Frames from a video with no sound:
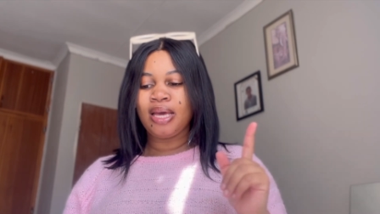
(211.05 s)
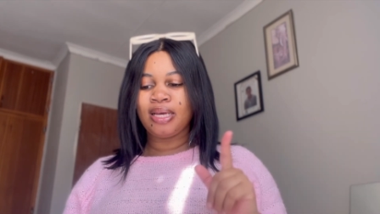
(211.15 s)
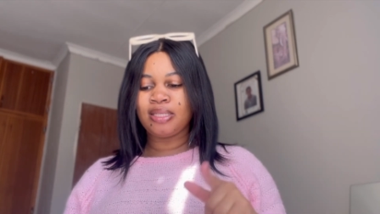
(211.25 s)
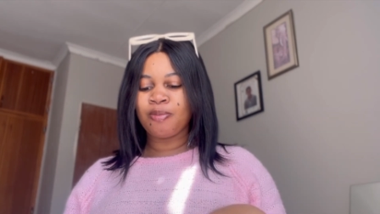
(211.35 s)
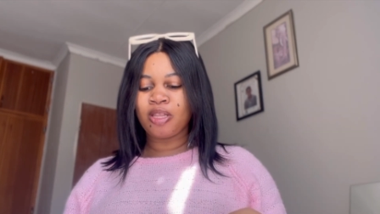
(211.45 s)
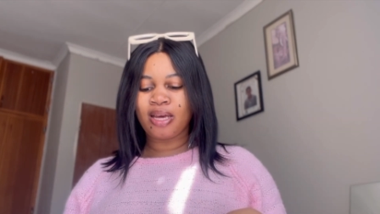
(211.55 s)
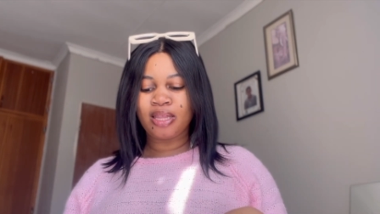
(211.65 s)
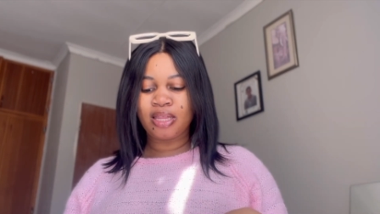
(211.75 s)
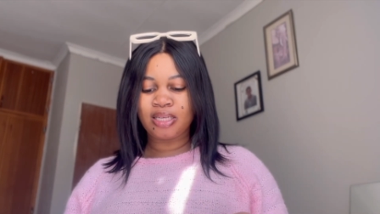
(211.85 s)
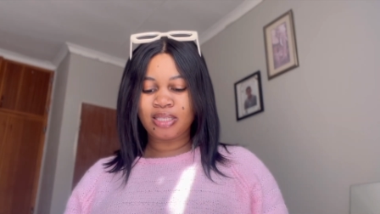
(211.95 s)
and some of the other
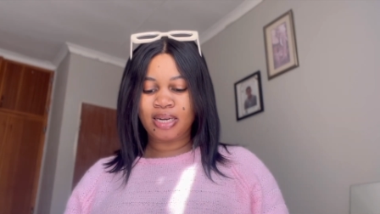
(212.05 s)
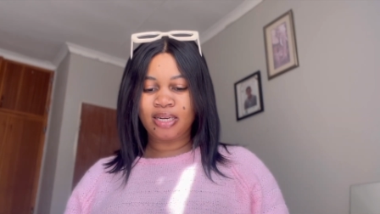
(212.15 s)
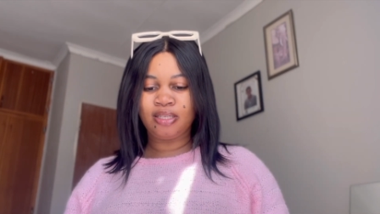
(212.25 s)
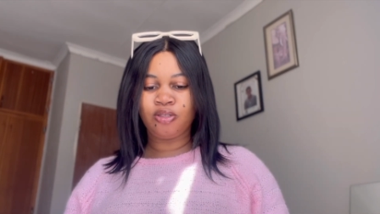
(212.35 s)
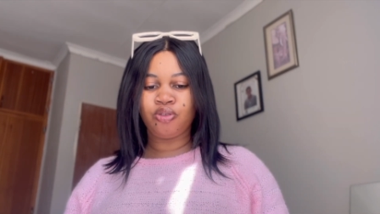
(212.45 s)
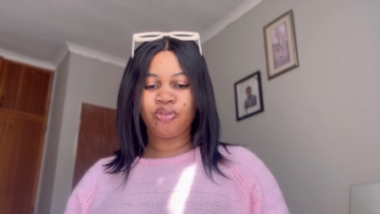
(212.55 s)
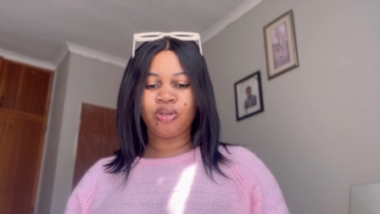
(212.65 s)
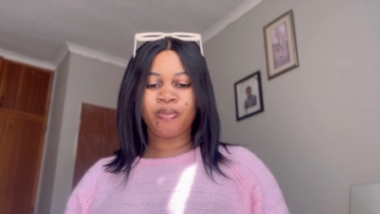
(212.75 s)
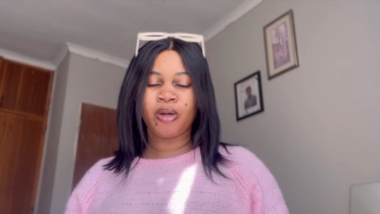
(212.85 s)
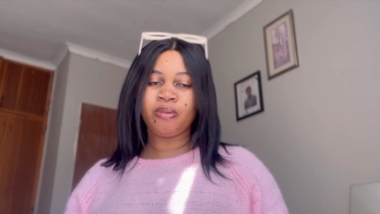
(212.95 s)
things that i need to do
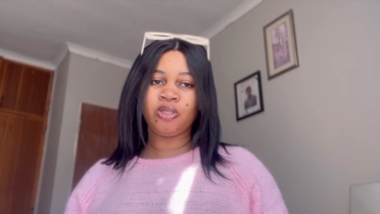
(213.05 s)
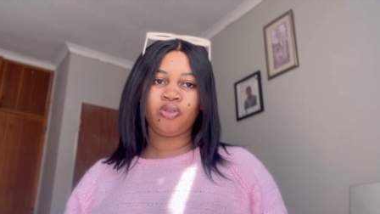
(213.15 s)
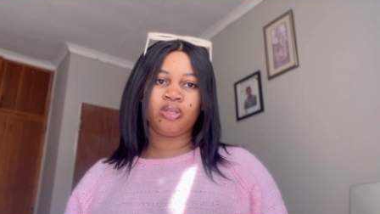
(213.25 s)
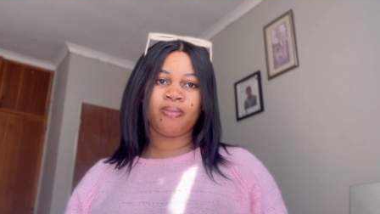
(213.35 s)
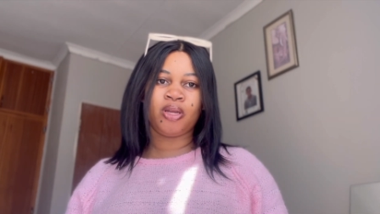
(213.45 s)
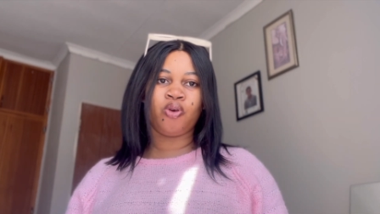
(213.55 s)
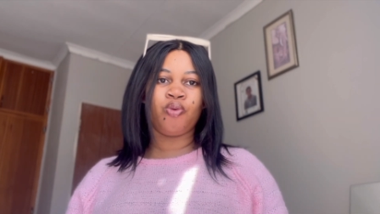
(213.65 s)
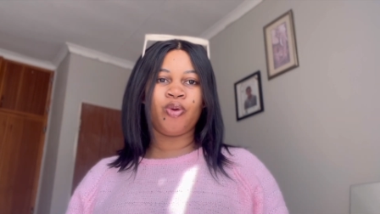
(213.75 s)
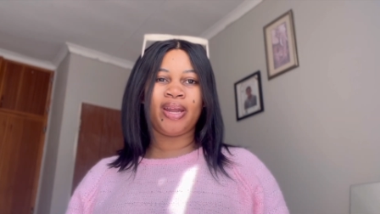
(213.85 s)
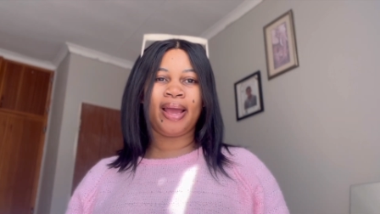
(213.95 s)
i'll probably do them at
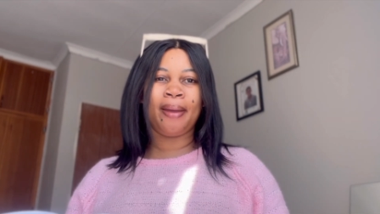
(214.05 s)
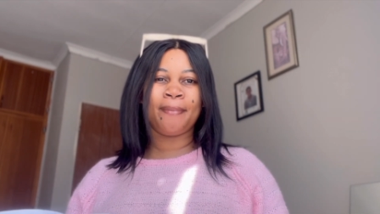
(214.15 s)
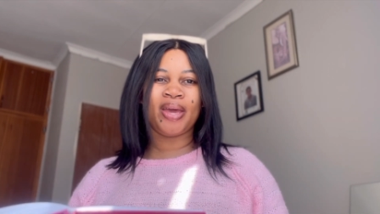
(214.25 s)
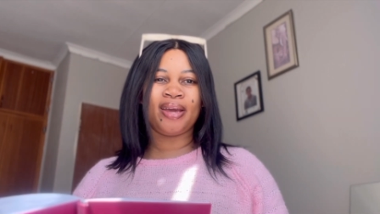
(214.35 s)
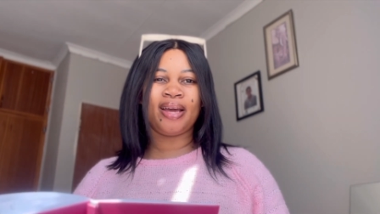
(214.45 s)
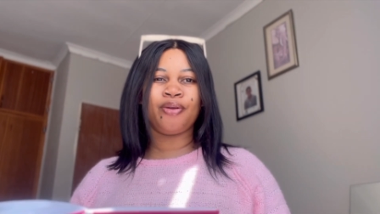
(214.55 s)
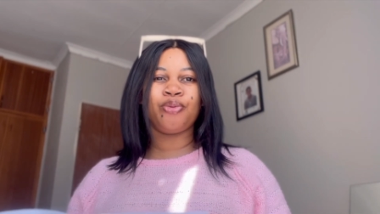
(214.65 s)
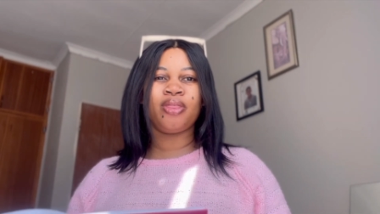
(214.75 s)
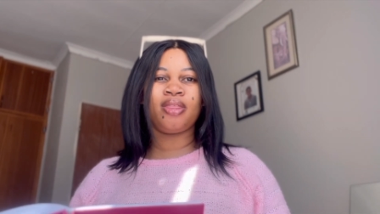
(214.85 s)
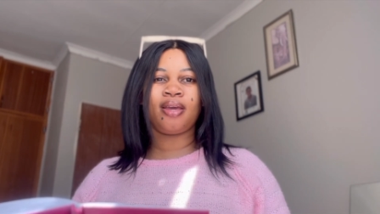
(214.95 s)
home when i come back i
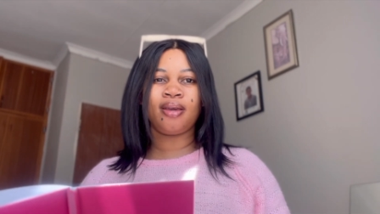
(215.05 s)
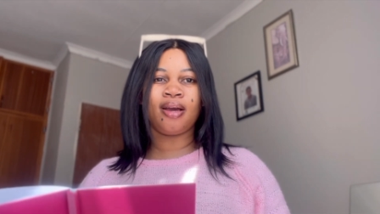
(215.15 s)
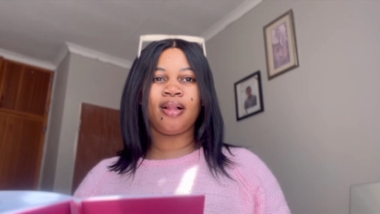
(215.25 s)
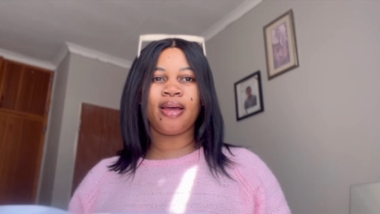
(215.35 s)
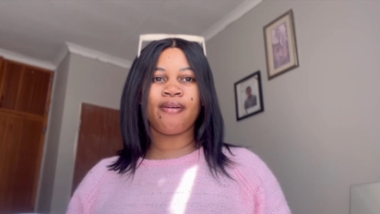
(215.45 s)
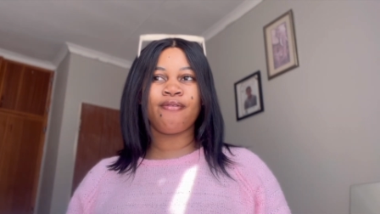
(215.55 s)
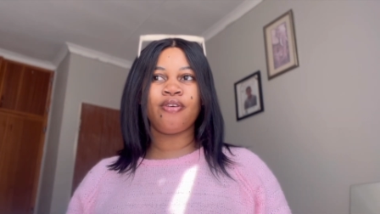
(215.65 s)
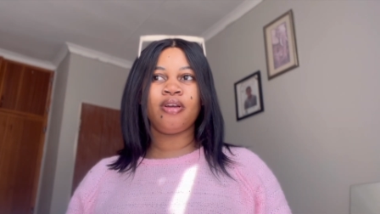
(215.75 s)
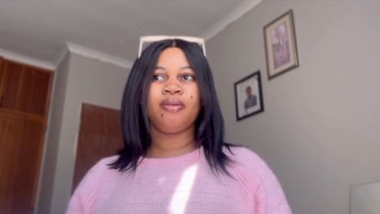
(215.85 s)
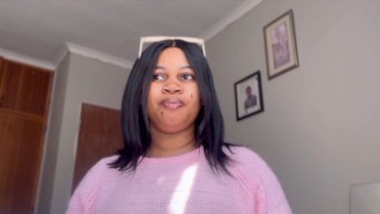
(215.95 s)
don't think i'll have
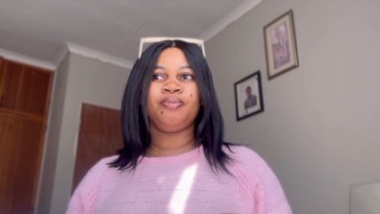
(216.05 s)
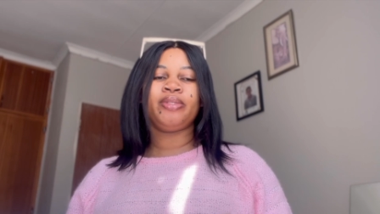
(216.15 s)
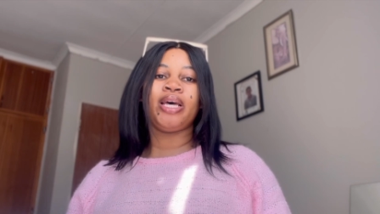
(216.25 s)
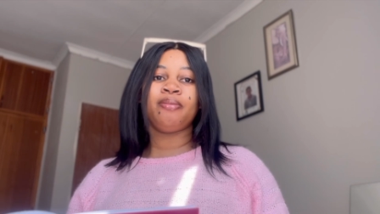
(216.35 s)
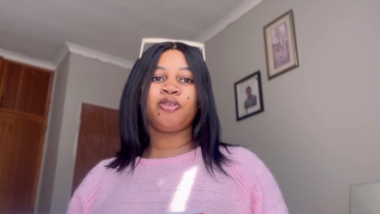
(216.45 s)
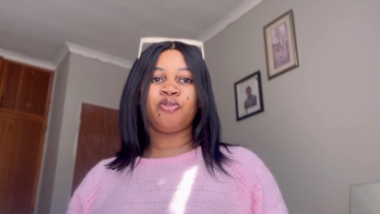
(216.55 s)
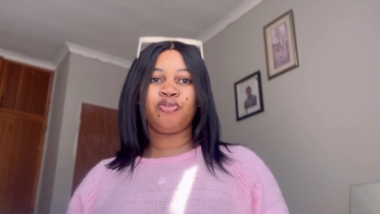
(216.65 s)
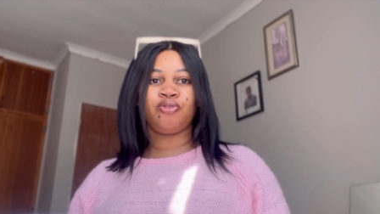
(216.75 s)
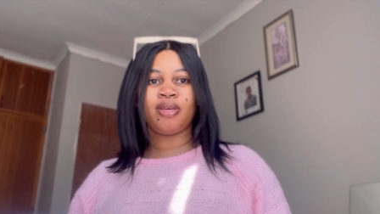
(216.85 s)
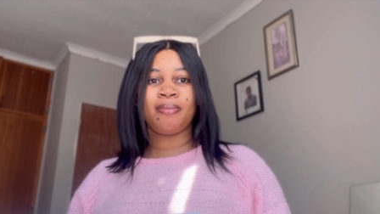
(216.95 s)
time to go
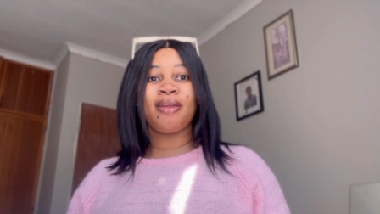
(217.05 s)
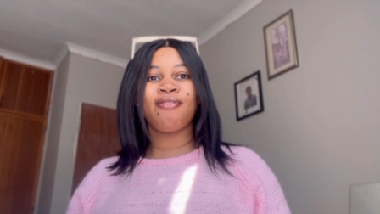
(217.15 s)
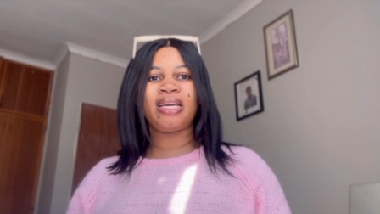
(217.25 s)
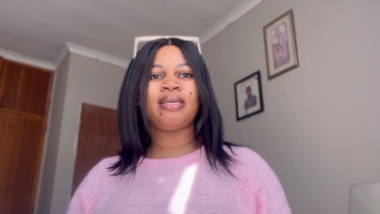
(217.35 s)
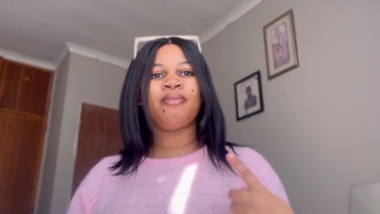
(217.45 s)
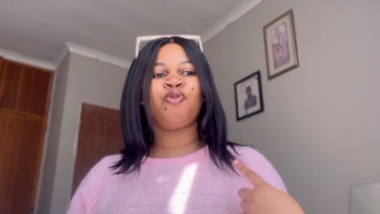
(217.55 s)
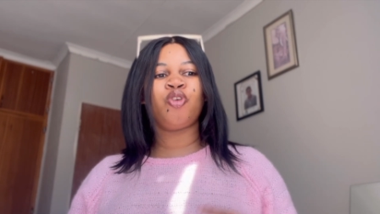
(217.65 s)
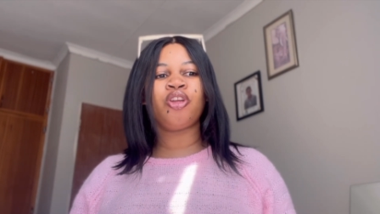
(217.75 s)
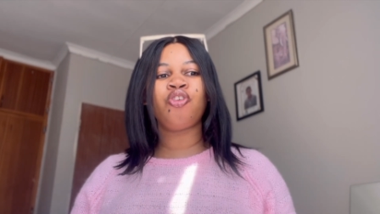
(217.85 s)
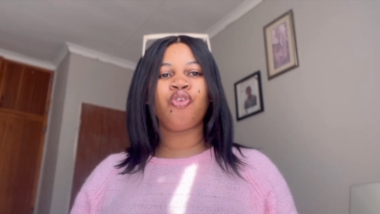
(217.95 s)
do them in fact i'm
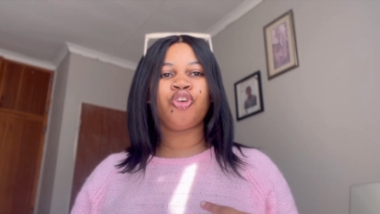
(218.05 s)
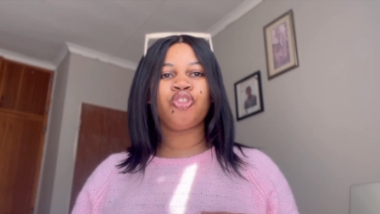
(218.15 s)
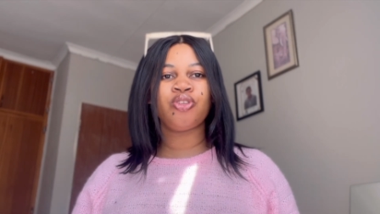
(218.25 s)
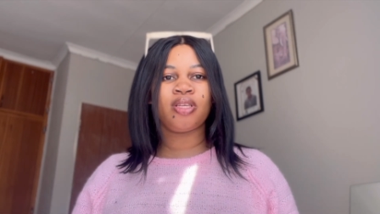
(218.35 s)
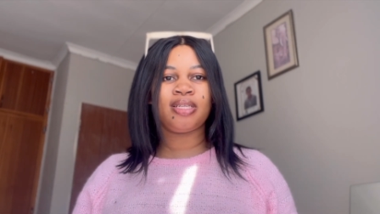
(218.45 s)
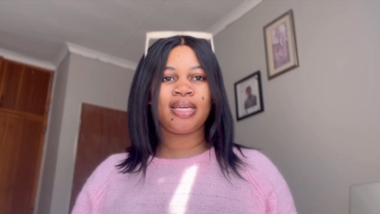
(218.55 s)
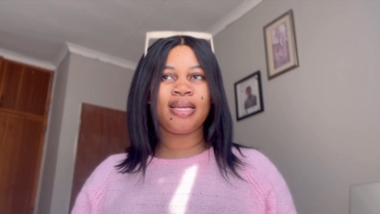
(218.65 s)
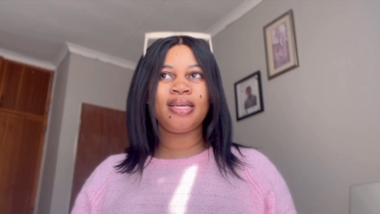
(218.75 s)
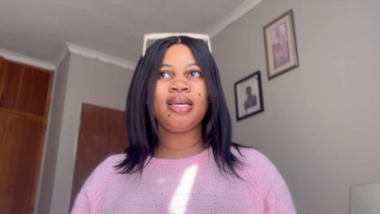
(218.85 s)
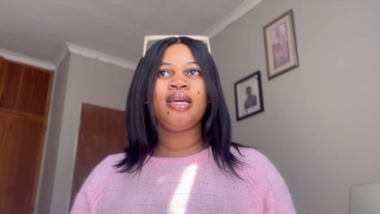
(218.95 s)
avoiding going to the
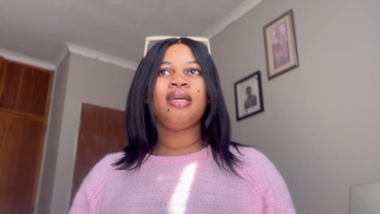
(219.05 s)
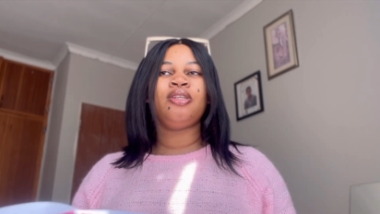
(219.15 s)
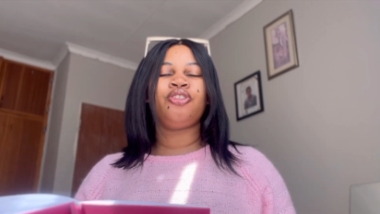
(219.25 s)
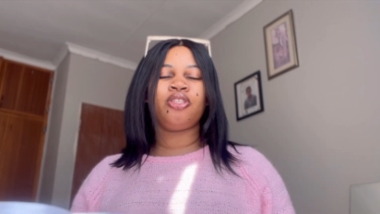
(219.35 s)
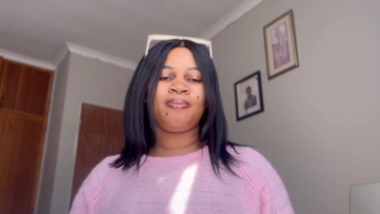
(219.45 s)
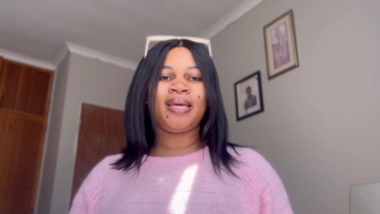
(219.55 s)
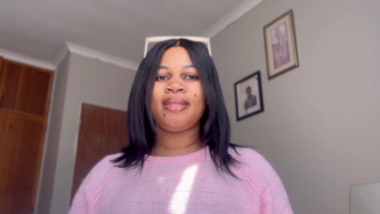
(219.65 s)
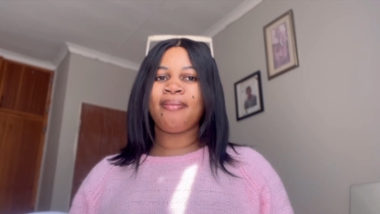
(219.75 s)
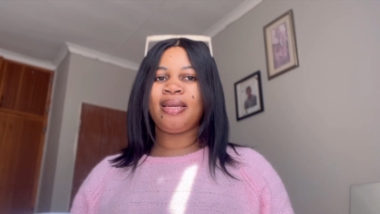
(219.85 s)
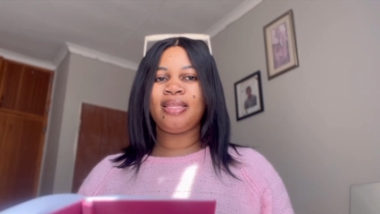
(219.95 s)
daily to spend the
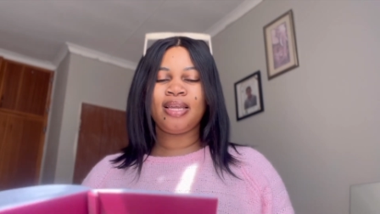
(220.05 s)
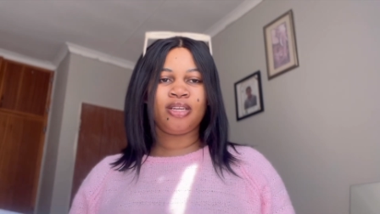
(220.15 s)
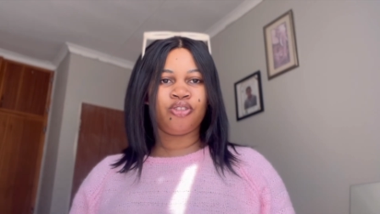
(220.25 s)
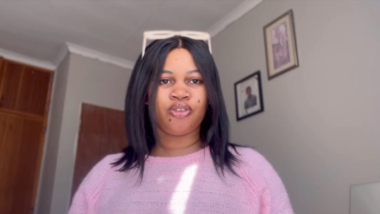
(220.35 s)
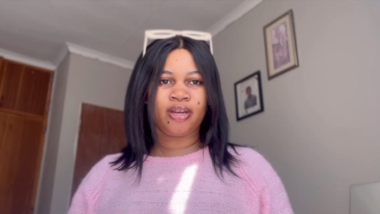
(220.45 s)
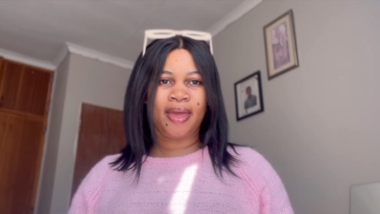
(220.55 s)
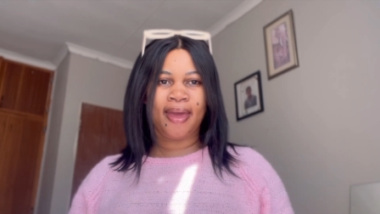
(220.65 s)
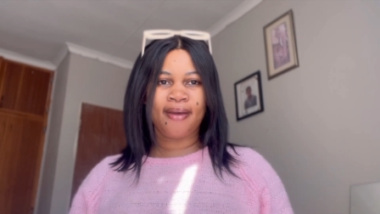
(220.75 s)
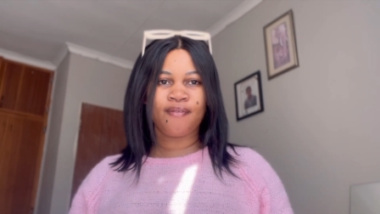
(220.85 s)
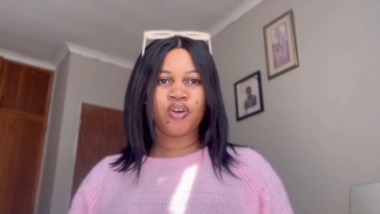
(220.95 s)
money that i do not
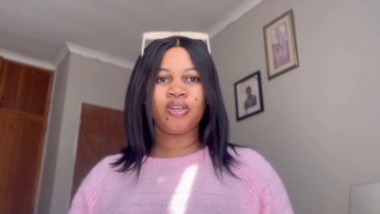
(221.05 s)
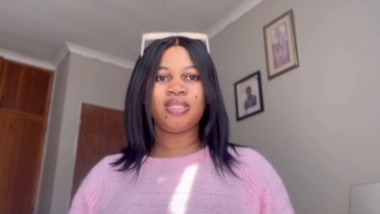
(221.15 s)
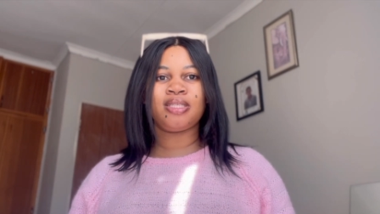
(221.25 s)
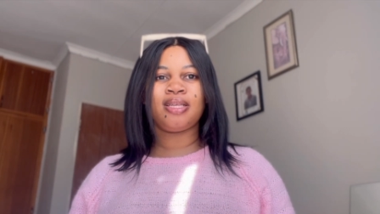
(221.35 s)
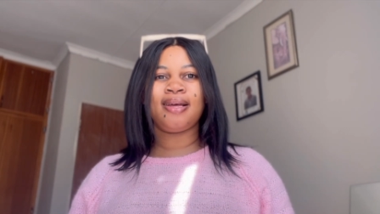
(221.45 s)
have because